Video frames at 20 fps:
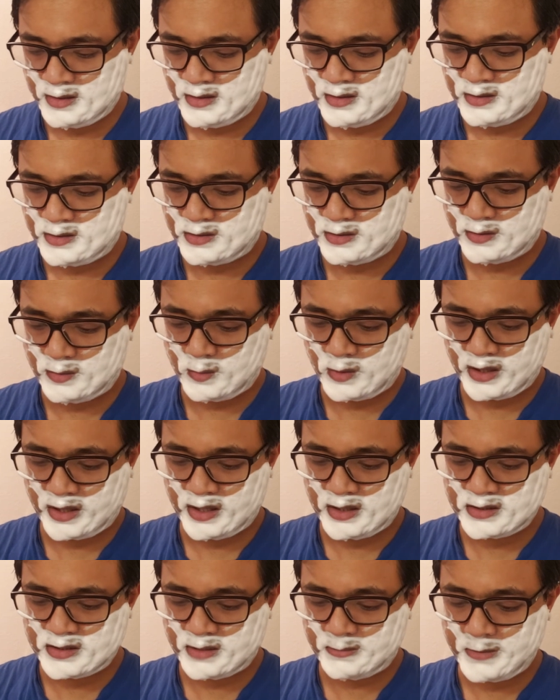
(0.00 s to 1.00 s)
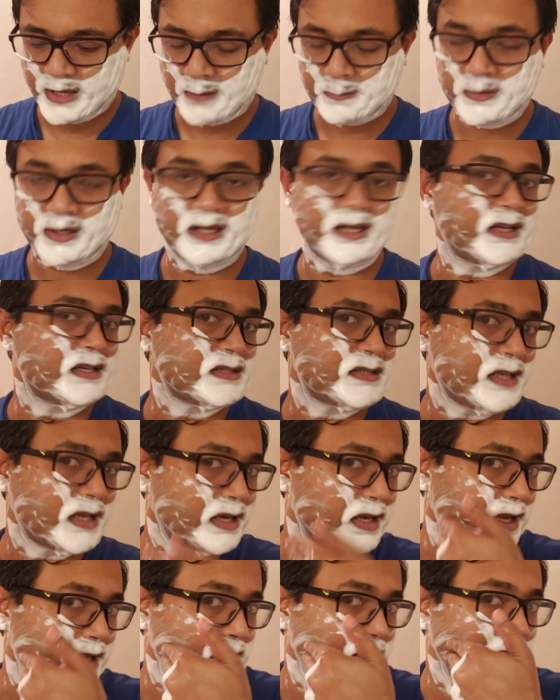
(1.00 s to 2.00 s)
So what ends up happening is
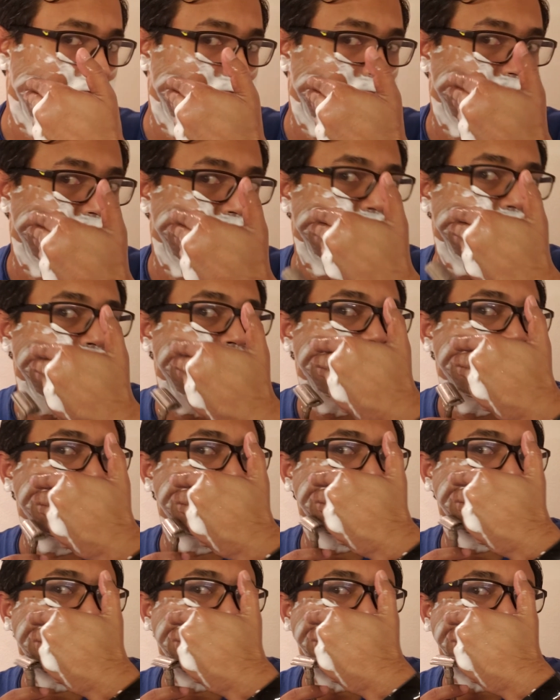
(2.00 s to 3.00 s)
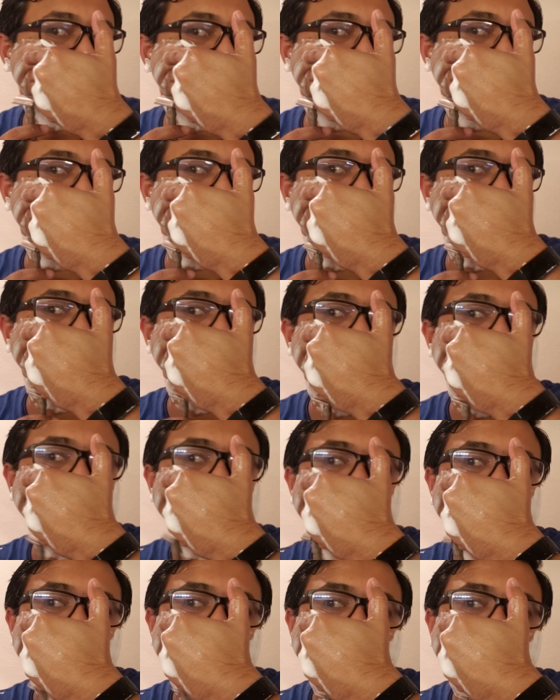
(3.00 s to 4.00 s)
that I overshave
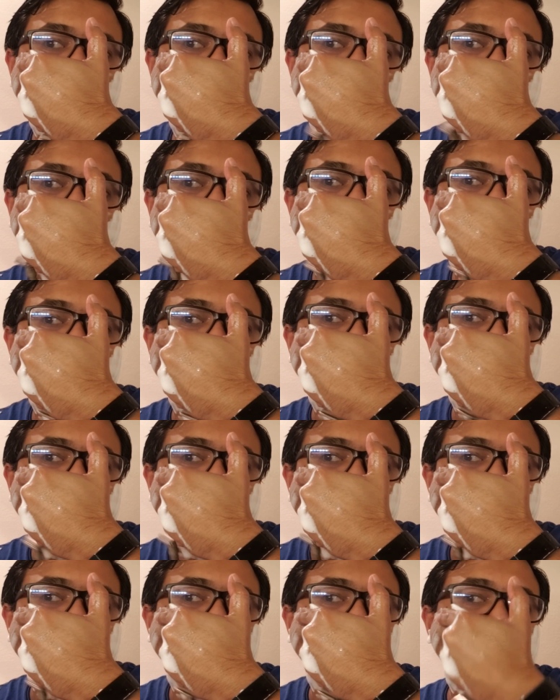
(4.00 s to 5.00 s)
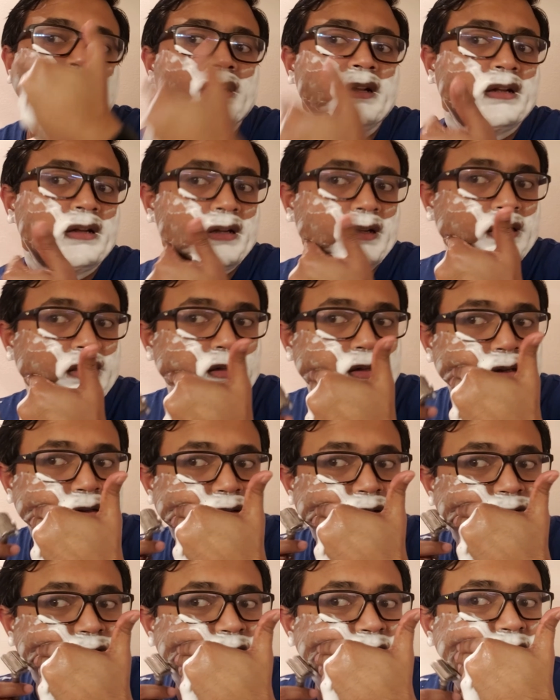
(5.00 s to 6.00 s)
and get
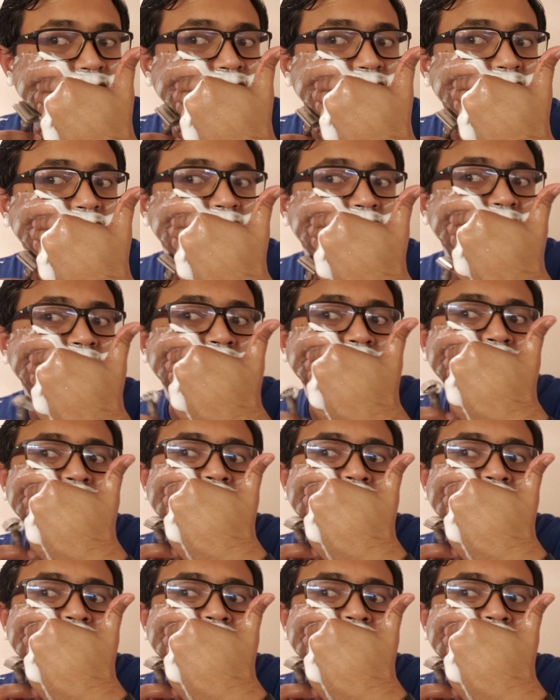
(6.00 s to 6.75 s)
lots of irritations.